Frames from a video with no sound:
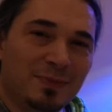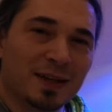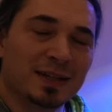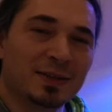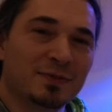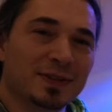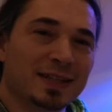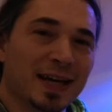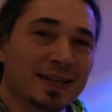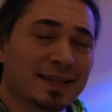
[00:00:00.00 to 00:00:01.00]
in different
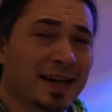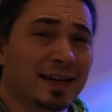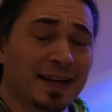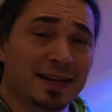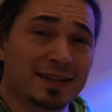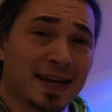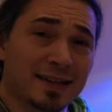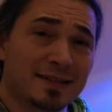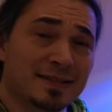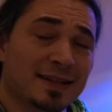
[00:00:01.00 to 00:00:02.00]
tanks. I had a lot of
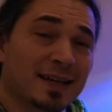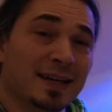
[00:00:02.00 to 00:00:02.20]
deaths.